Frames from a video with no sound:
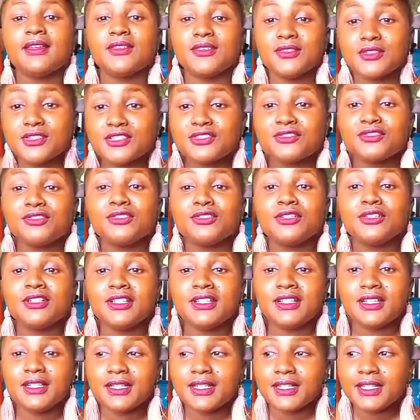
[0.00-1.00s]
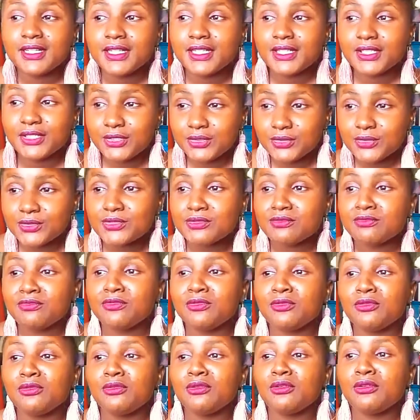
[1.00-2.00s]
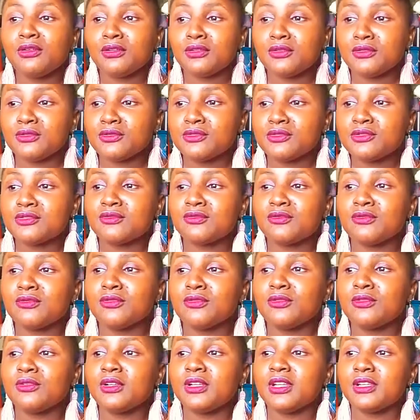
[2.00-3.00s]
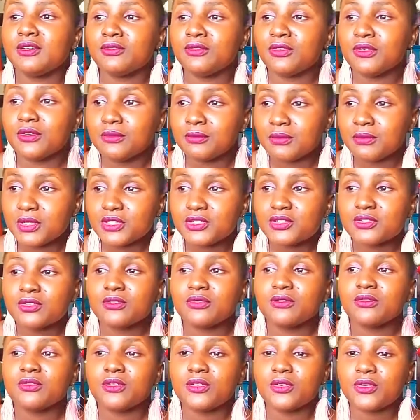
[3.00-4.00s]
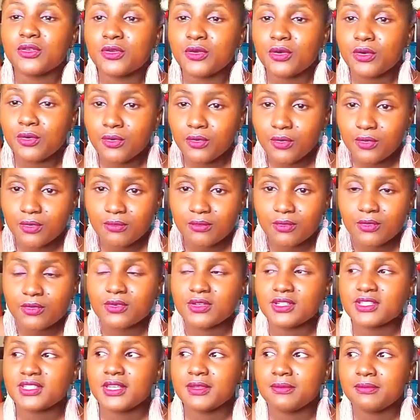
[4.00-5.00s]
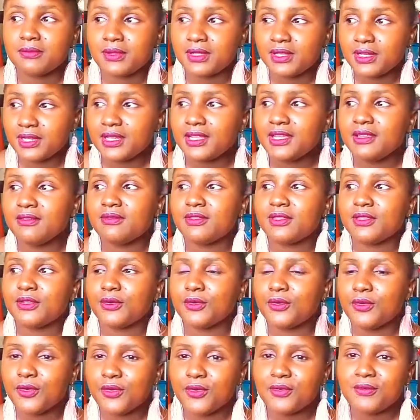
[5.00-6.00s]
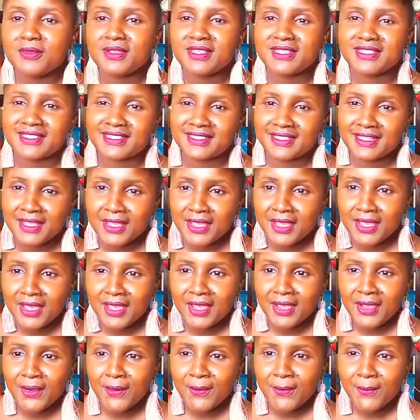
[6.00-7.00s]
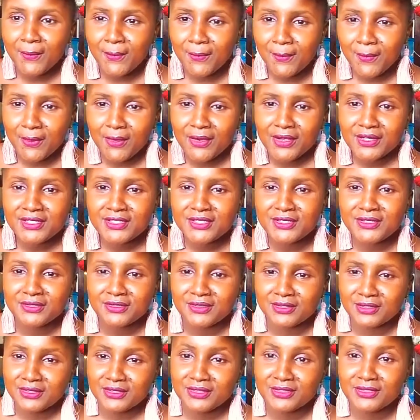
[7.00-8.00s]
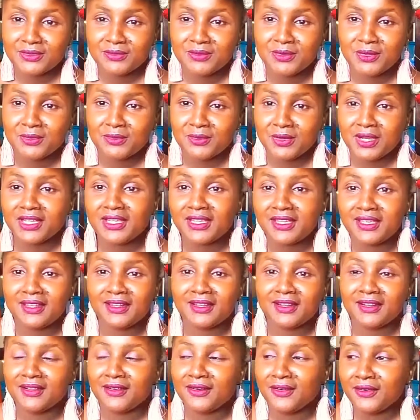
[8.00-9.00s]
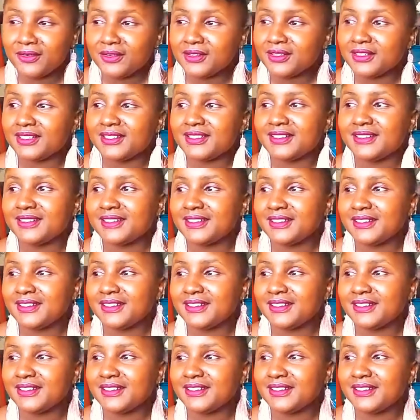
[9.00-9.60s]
useful information for your home, because I believe the home is what you need to be working on.